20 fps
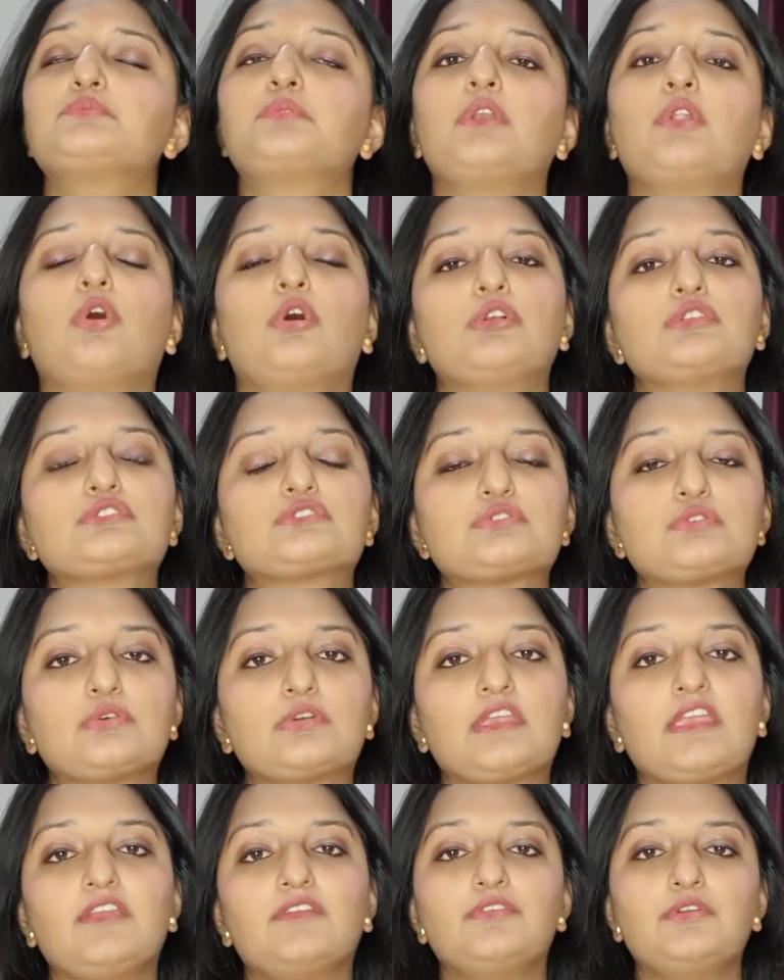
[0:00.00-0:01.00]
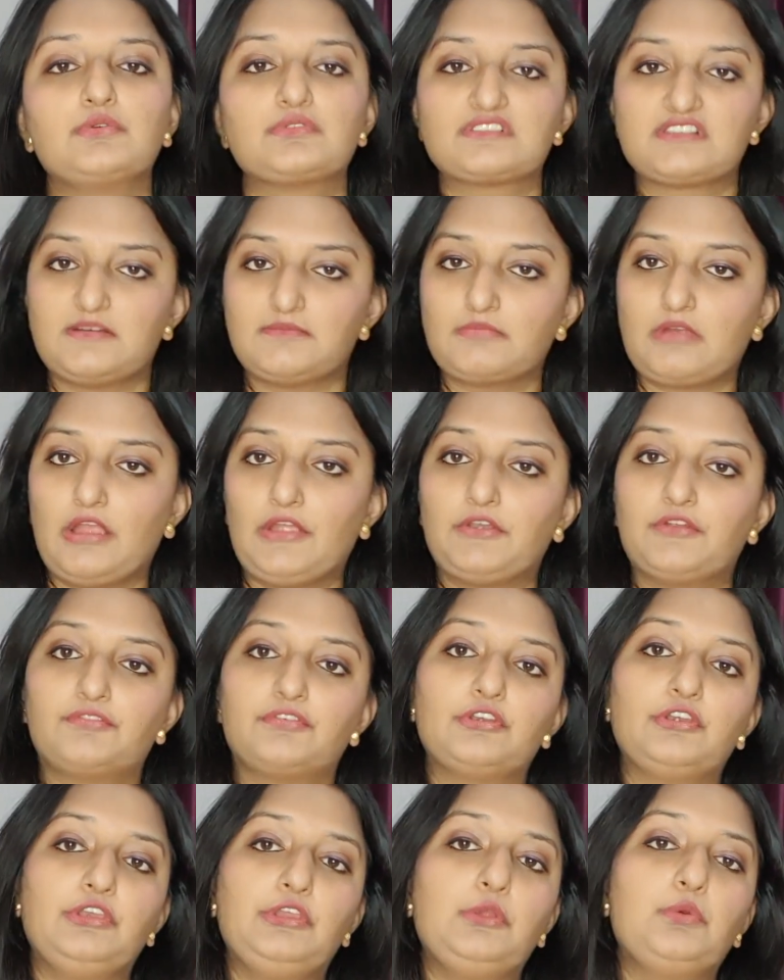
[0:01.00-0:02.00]
will also give you some kind of
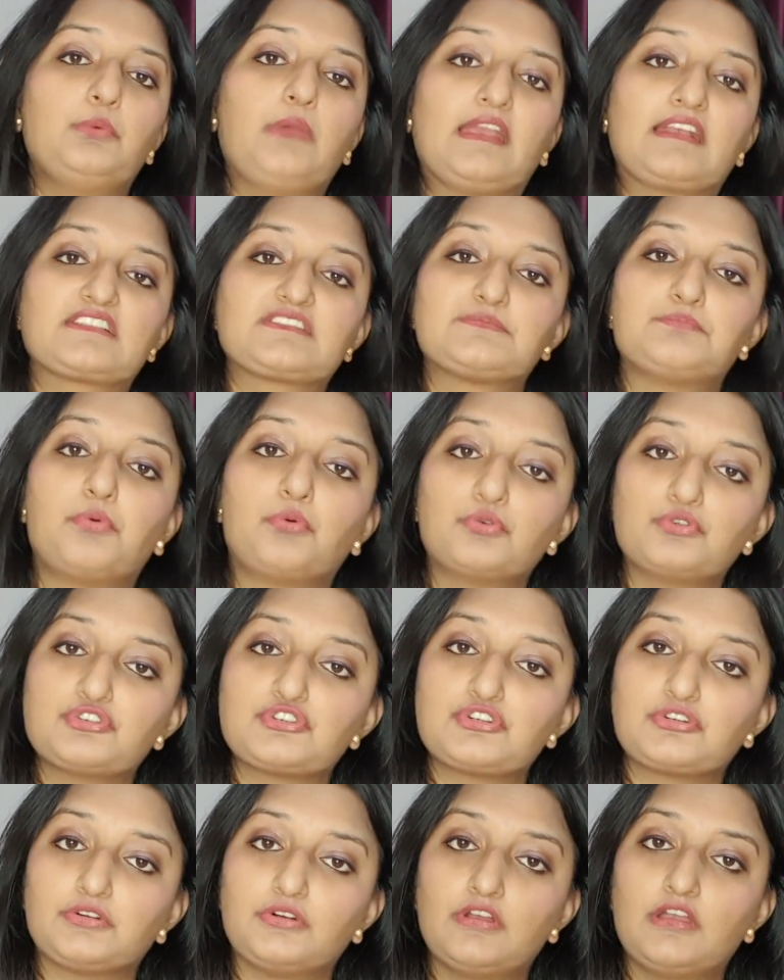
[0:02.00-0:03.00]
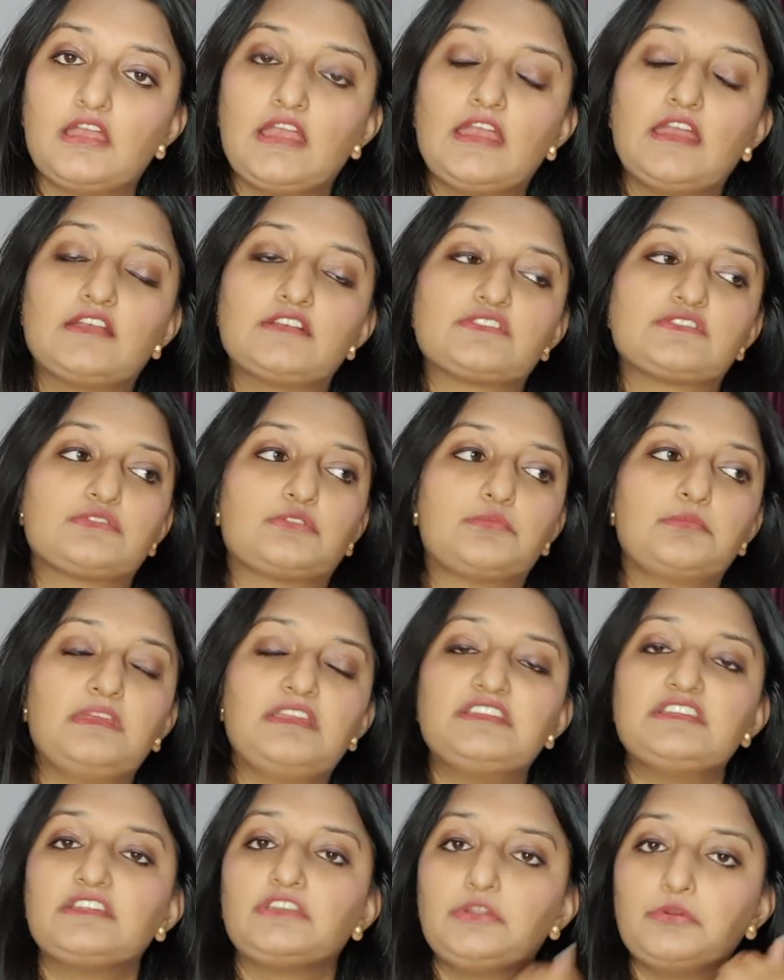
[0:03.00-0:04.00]
a new exposure. So
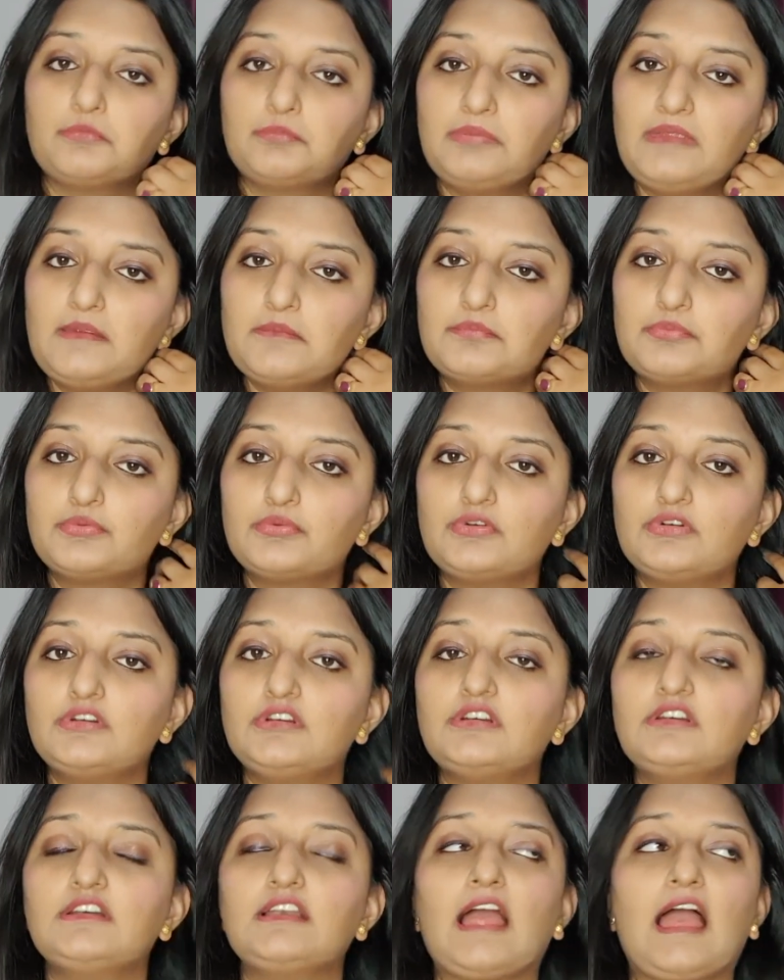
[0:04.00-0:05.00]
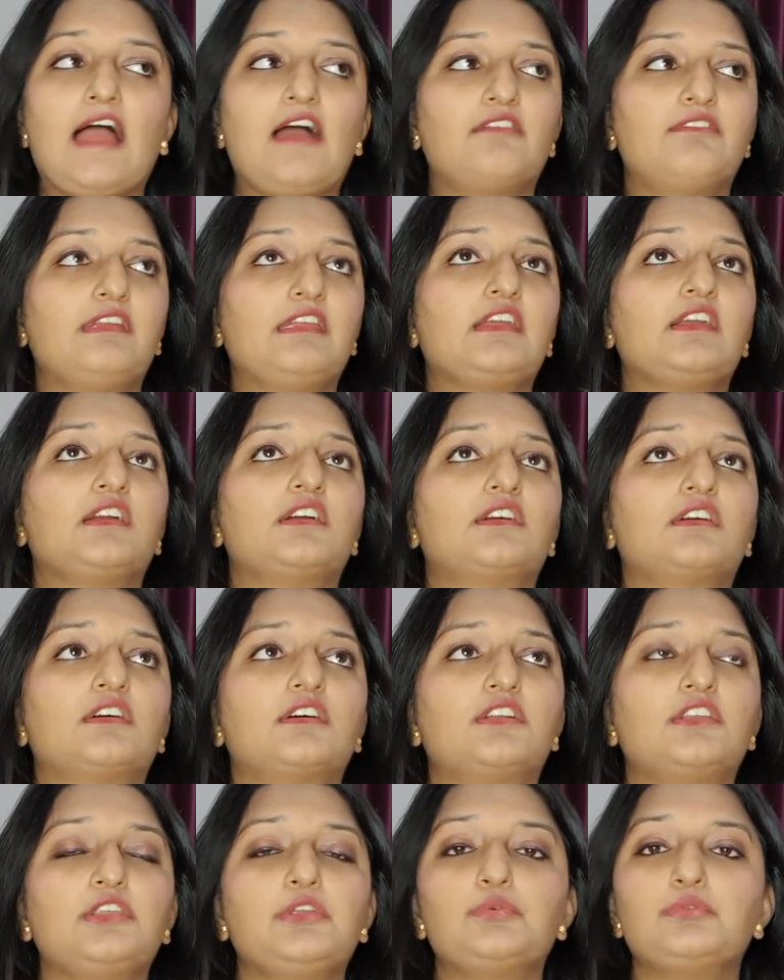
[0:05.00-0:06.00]
meeting new people, having
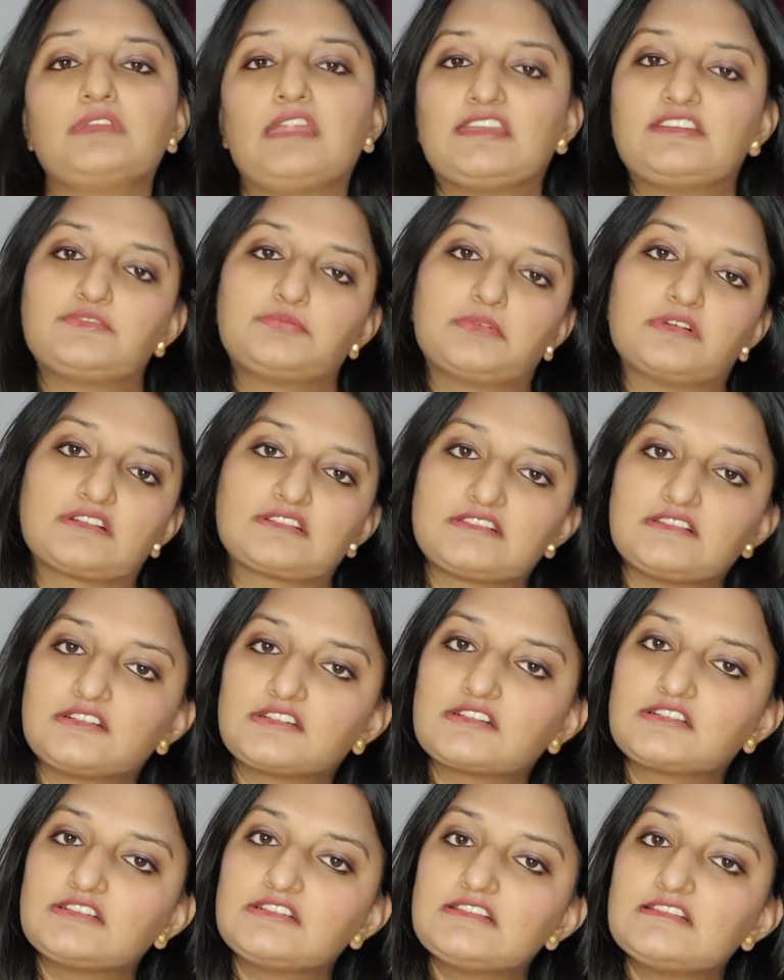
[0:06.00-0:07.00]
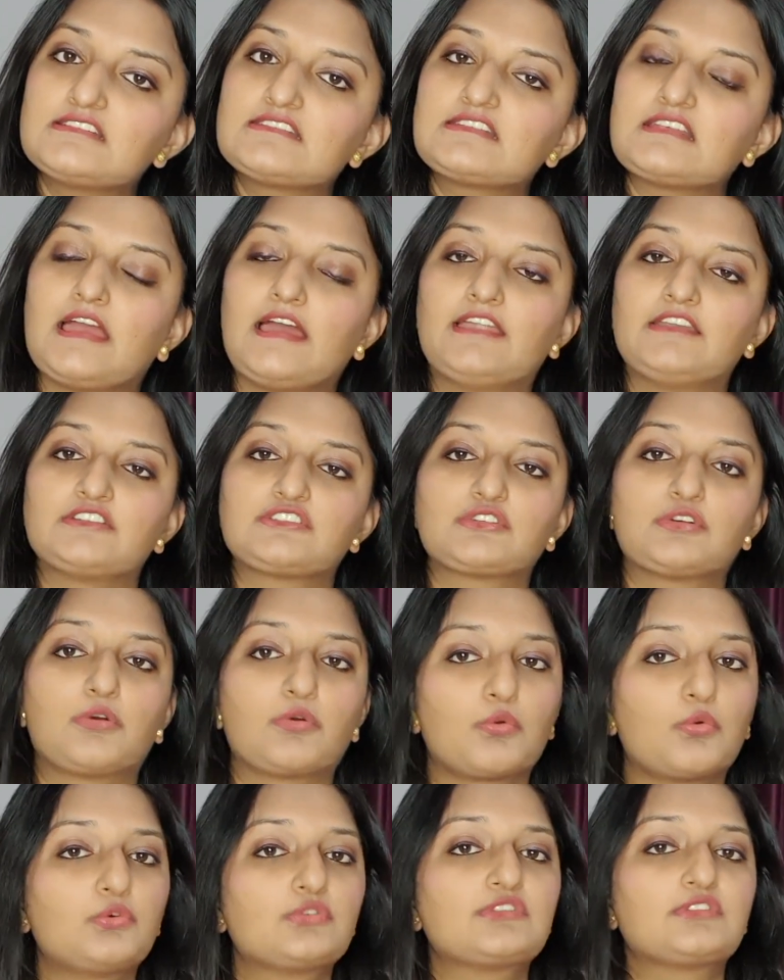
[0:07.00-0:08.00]
new network circles and
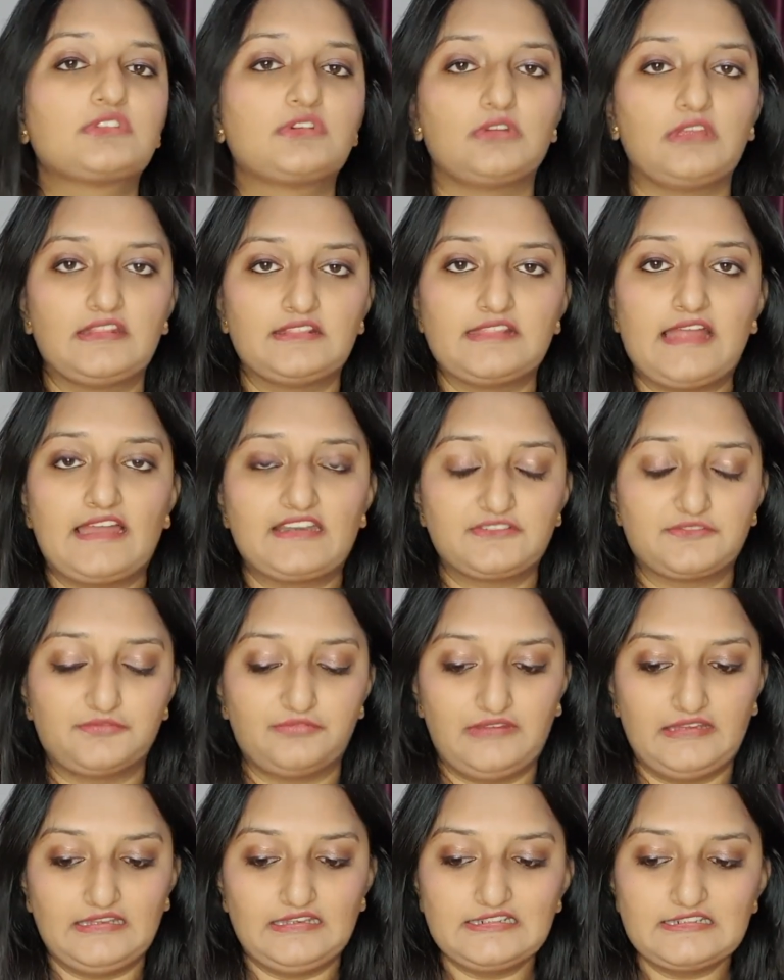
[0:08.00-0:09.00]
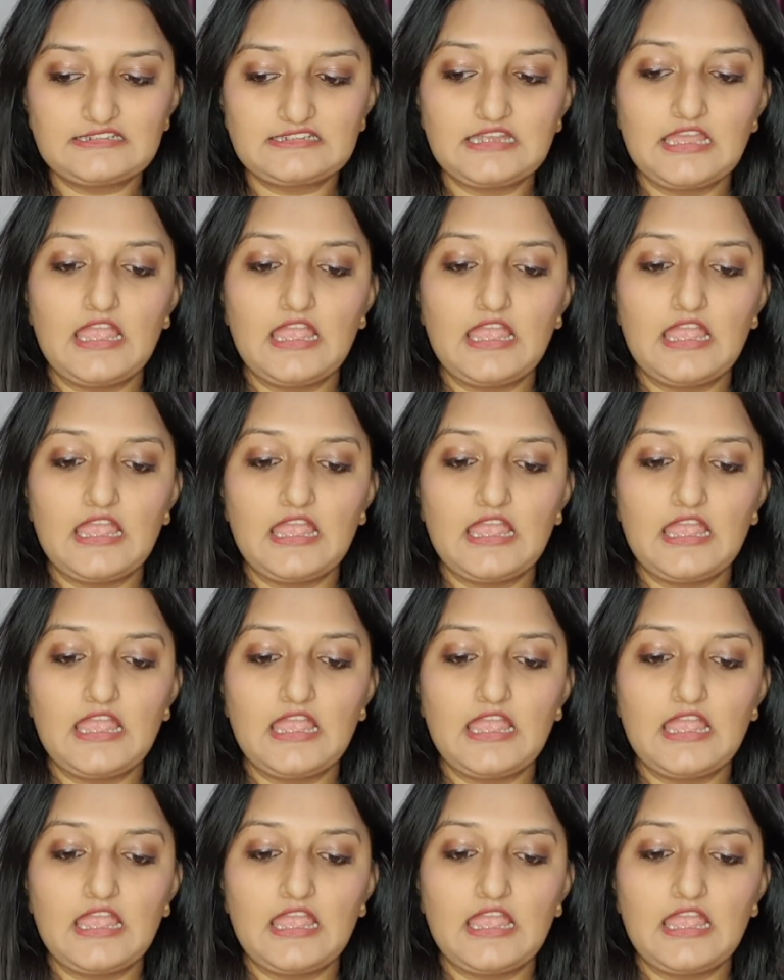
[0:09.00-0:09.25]
growth in that field.